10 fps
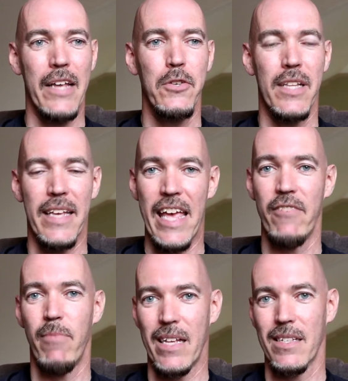used the
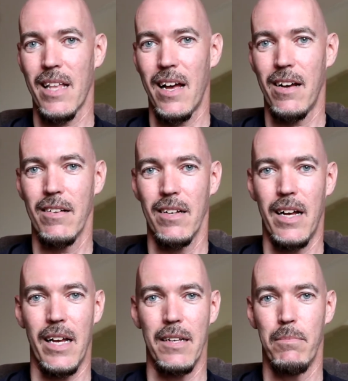caveman style.
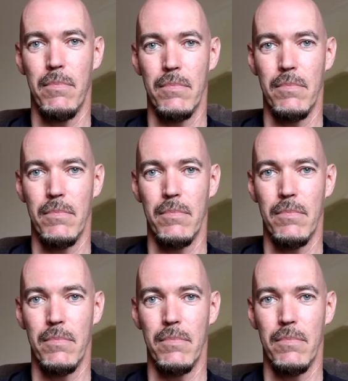I